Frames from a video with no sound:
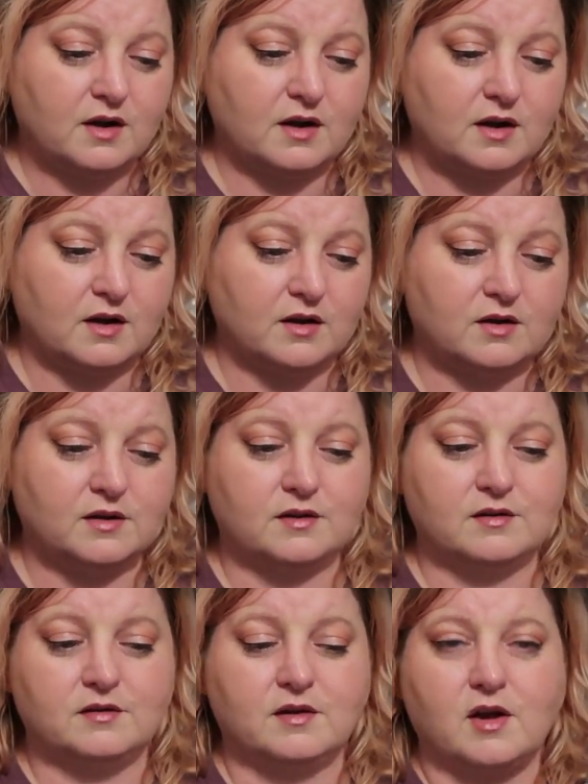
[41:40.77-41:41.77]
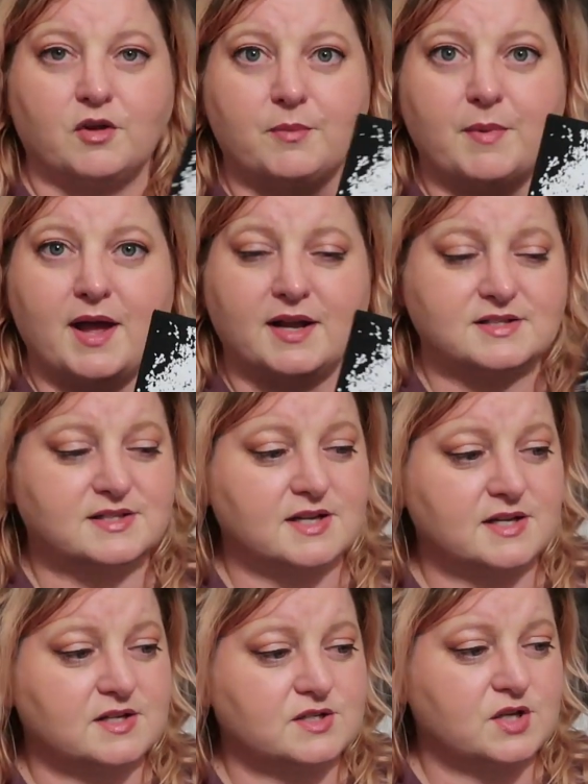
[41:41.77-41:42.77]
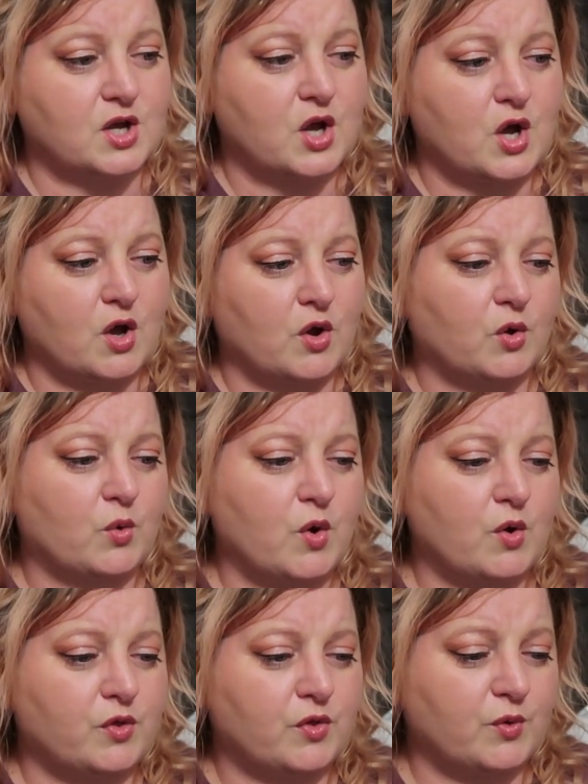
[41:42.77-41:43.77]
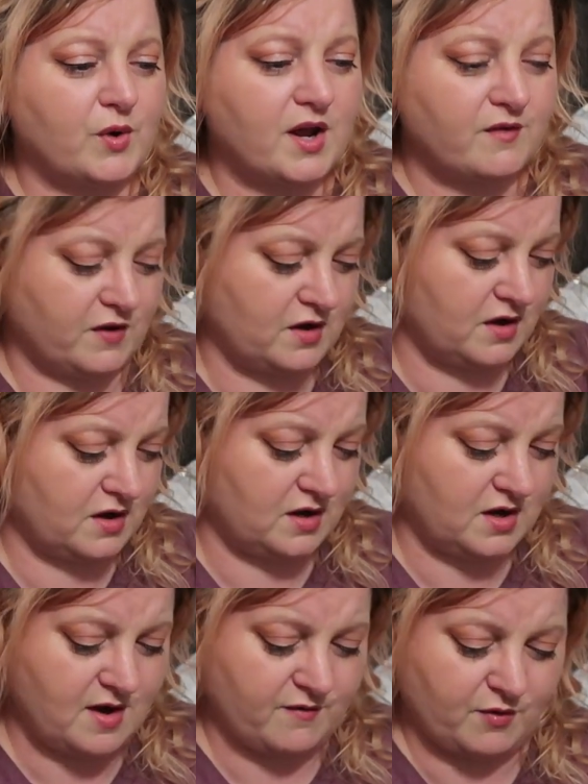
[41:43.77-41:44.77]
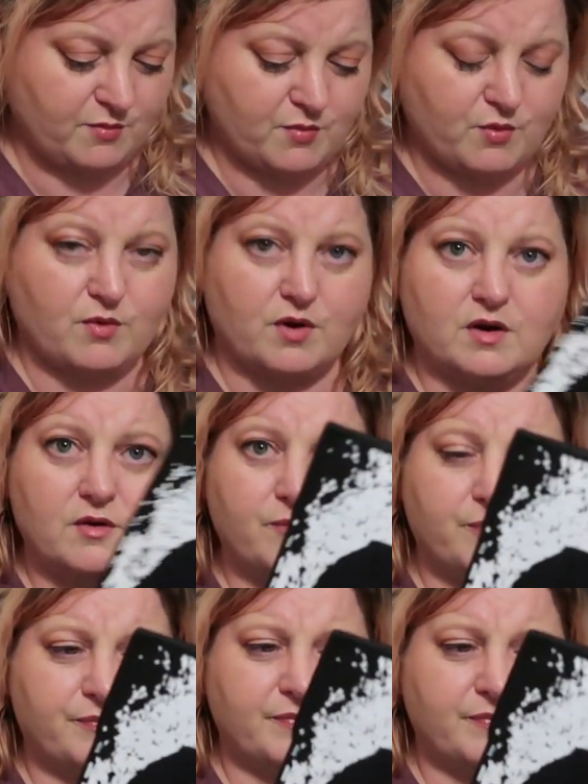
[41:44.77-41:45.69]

Uh, on the back it says, "Quoth the Raven, nevermore."